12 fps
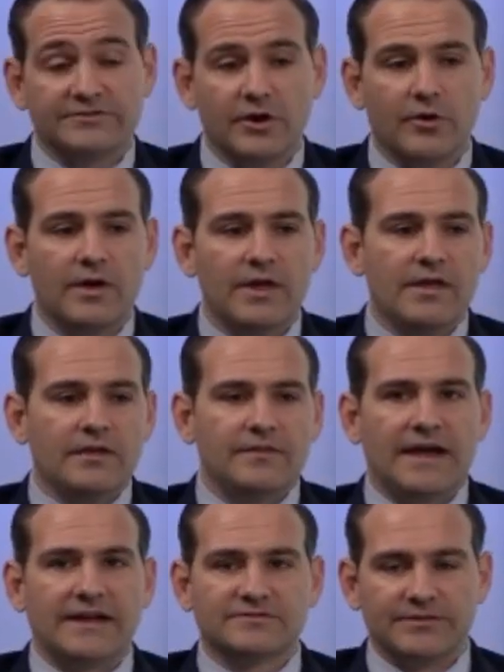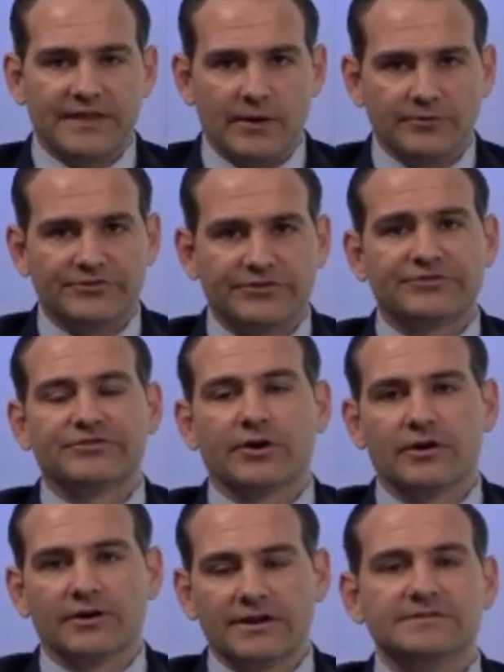so that was the
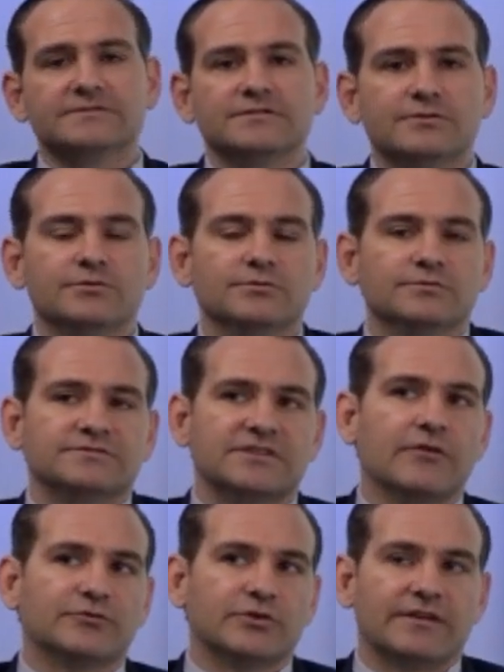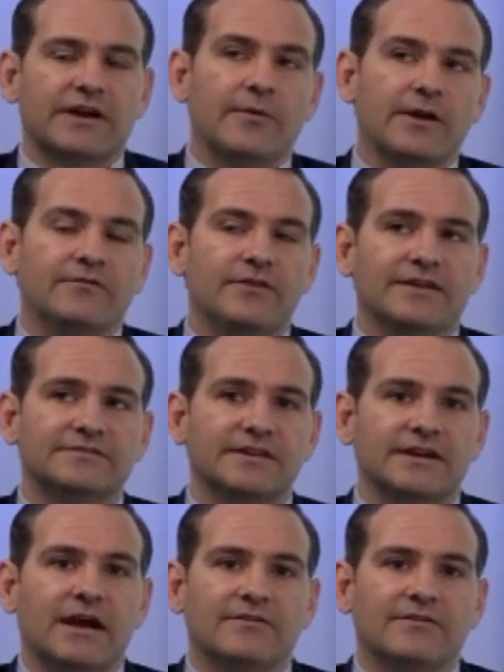start into self-directed IRA investing.